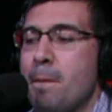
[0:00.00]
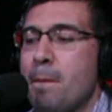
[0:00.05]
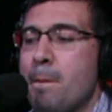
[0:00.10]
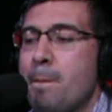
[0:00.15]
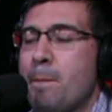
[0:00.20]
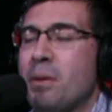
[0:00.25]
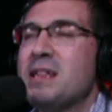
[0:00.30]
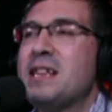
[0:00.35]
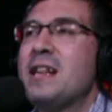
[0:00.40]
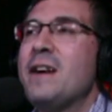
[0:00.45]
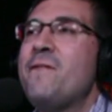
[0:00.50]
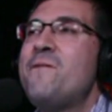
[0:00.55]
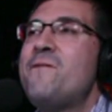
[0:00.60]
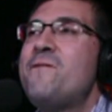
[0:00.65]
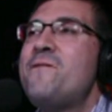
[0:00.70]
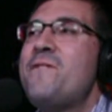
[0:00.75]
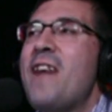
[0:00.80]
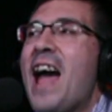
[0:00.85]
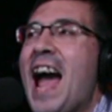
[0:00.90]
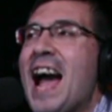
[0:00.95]
But the
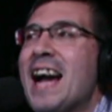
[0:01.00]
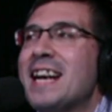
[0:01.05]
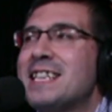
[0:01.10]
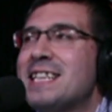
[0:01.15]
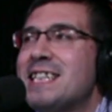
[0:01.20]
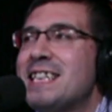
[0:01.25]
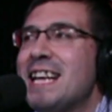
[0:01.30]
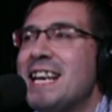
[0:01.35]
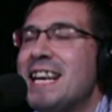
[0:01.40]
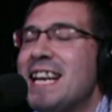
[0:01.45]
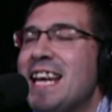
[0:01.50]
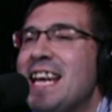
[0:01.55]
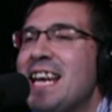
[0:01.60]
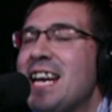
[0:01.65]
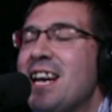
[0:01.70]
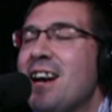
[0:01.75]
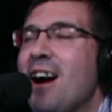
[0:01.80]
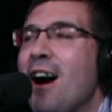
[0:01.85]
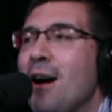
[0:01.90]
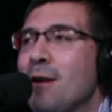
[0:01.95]
fact that he
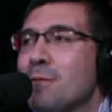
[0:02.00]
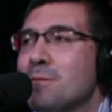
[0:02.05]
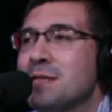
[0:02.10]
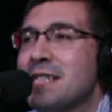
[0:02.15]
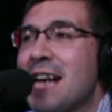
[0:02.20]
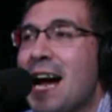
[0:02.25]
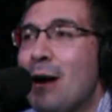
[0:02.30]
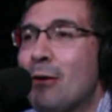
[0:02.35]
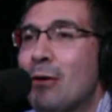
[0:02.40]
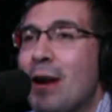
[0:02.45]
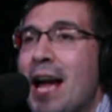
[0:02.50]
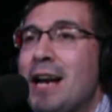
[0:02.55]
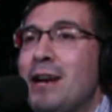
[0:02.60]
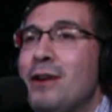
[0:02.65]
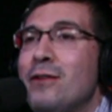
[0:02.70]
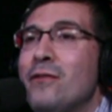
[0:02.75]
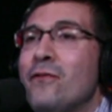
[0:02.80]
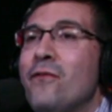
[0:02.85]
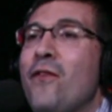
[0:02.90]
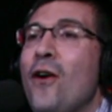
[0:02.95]
comes out and
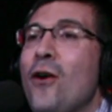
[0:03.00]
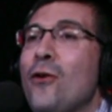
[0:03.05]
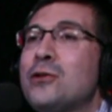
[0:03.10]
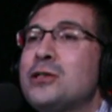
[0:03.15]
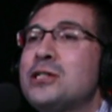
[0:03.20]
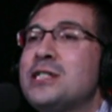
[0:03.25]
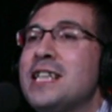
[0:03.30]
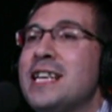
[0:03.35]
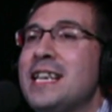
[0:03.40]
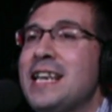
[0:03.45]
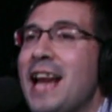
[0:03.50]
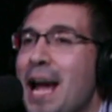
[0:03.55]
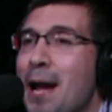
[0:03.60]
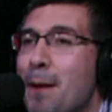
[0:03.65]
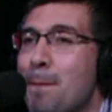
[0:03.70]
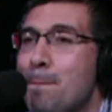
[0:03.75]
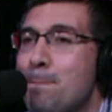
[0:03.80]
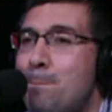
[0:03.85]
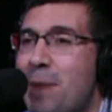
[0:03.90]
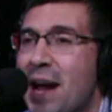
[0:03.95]
invokes the
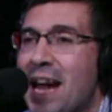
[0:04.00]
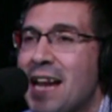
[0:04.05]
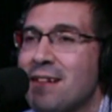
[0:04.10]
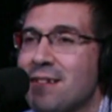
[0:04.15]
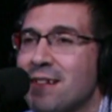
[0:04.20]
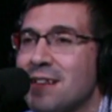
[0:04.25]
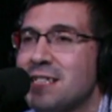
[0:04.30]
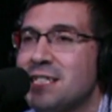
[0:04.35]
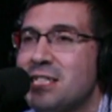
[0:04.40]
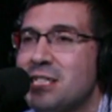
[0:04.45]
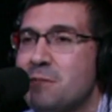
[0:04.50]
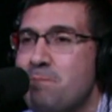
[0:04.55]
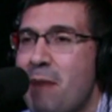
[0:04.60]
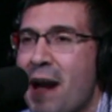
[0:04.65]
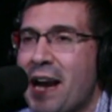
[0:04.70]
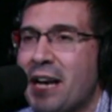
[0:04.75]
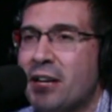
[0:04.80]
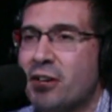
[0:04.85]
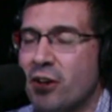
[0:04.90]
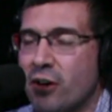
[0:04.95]
name Balin
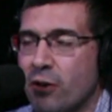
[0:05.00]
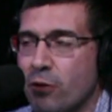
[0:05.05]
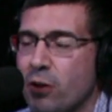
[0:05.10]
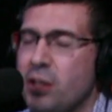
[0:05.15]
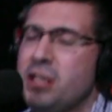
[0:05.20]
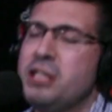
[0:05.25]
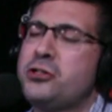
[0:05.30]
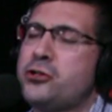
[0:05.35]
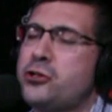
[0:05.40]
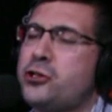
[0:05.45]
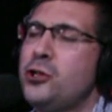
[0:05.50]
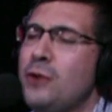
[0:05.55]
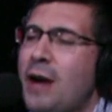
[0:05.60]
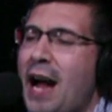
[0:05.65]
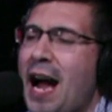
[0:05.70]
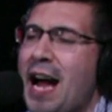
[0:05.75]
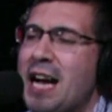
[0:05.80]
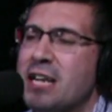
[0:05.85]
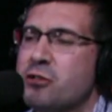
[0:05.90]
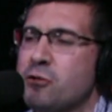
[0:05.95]
Spector, well, these are two
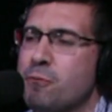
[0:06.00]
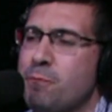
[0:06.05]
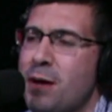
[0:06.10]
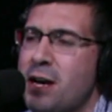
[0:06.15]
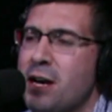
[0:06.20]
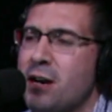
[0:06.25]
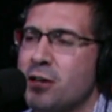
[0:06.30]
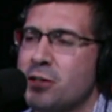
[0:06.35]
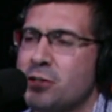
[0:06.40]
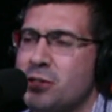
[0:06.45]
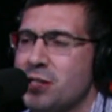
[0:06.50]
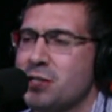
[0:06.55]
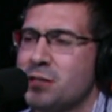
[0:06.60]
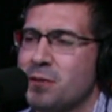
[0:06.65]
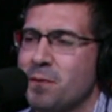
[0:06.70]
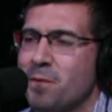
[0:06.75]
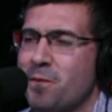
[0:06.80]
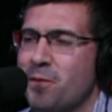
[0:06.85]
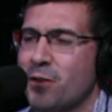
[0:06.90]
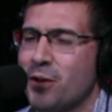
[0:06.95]
guys who've been in our
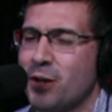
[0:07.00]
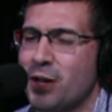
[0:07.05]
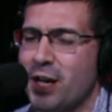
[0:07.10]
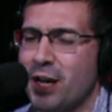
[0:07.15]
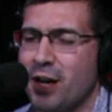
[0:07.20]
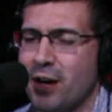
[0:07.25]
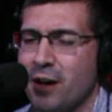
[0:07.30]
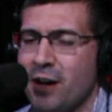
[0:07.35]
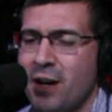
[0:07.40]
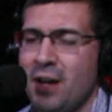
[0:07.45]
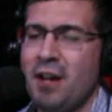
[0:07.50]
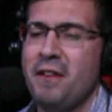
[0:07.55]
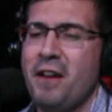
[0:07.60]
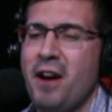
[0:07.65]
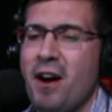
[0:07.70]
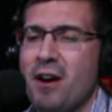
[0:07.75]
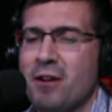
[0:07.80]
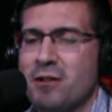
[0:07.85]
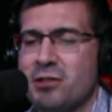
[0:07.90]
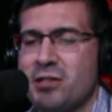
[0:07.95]
system for a year. They
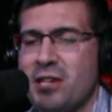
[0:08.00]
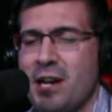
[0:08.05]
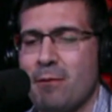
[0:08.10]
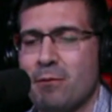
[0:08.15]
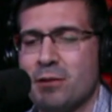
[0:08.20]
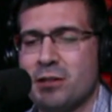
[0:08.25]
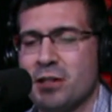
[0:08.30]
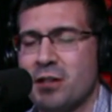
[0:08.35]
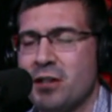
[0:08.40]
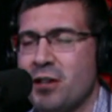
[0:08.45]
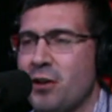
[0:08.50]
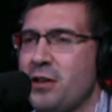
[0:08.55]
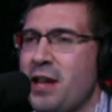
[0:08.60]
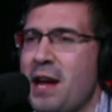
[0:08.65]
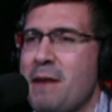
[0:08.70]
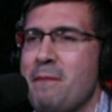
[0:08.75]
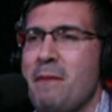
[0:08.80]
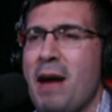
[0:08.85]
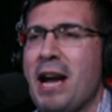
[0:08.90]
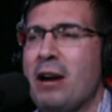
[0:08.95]
understand
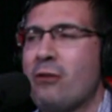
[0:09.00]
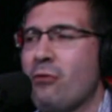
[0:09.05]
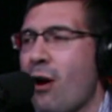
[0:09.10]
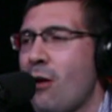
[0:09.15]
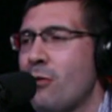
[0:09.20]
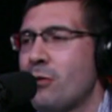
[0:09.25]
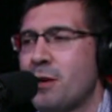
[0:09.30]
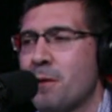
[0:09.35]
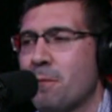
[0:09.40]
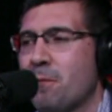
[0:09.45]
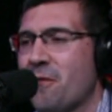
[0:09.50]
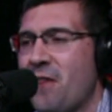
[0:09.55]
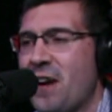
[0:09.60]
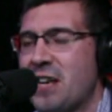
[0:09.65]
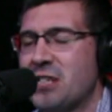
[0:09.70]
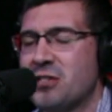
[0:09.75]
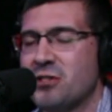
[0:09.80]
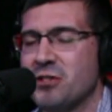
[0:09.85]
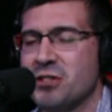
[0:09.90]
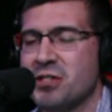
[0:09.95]
they may grow into
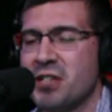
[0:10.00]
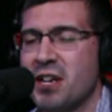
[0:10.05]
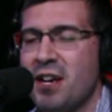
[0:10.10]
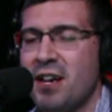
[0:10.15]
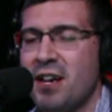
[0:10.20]
professionals.